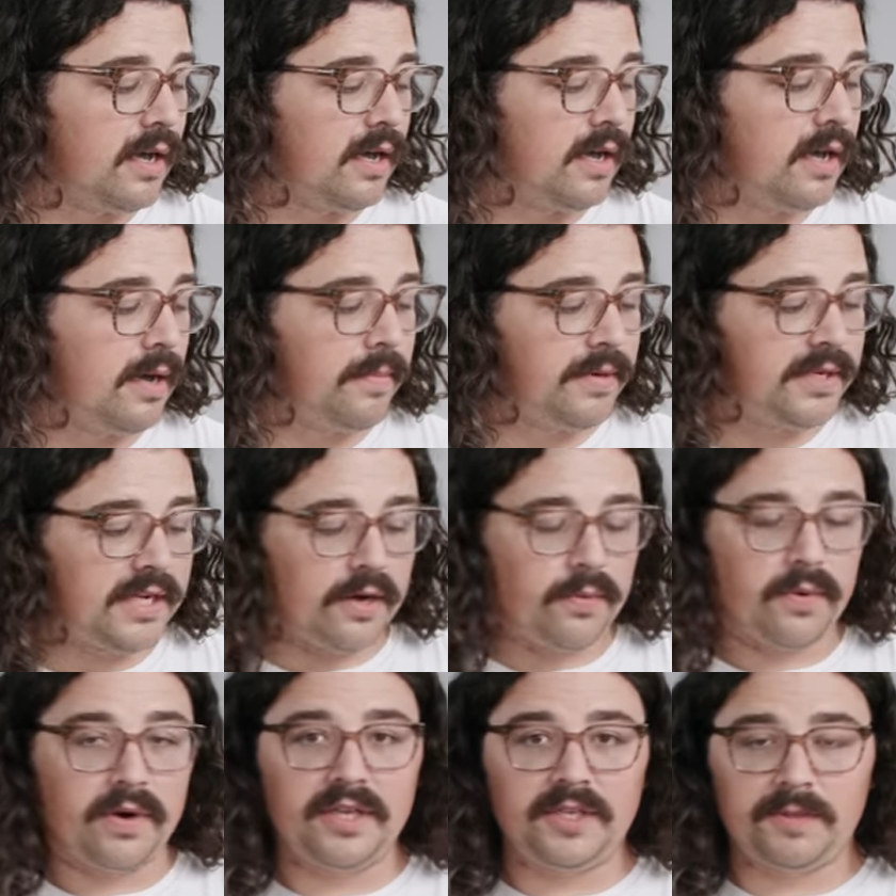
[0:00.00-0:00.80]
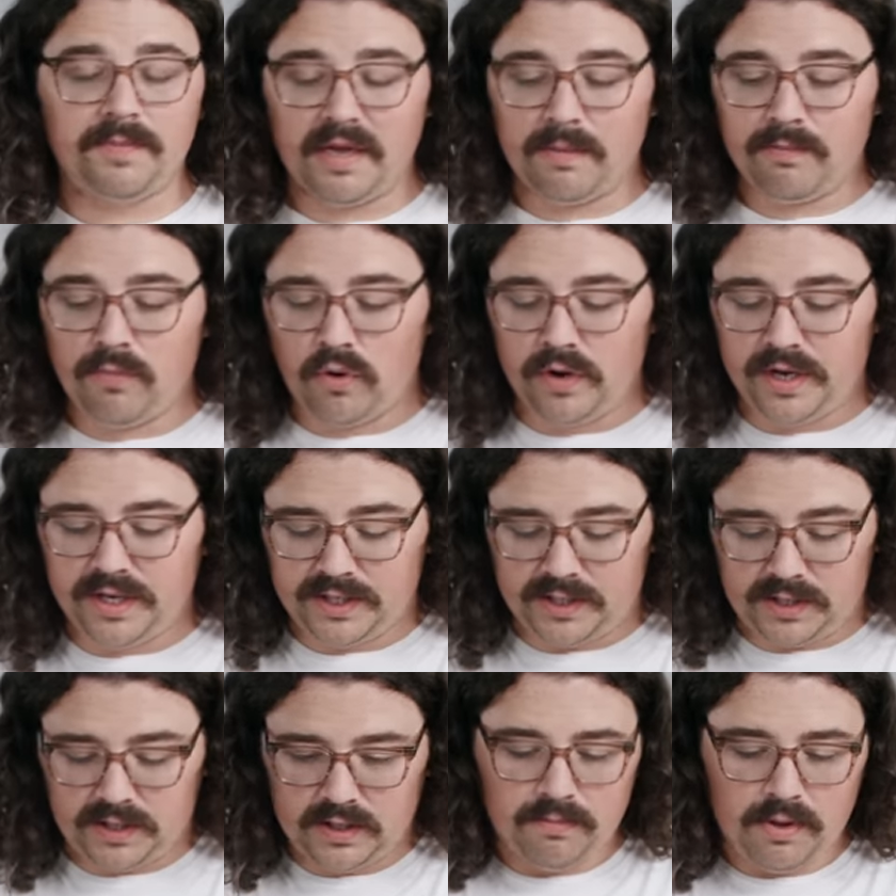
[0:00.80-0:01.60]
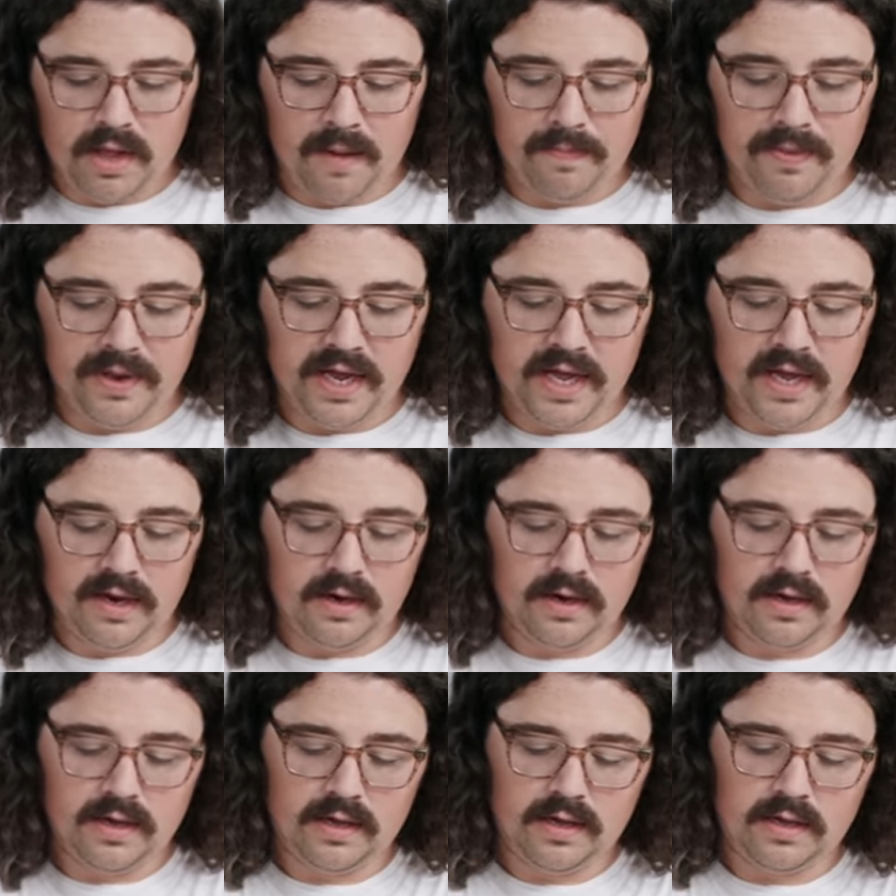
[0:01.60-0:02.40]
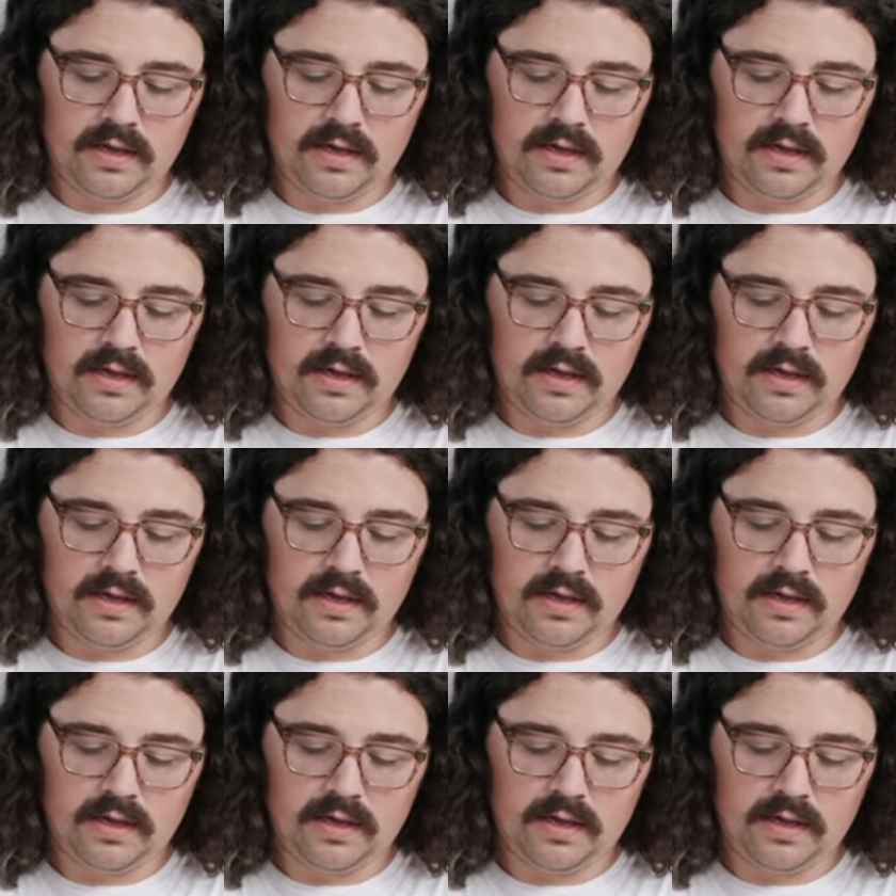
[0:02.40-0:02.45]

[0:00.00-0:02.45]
I'm gonna take one of these big boys, plop it in.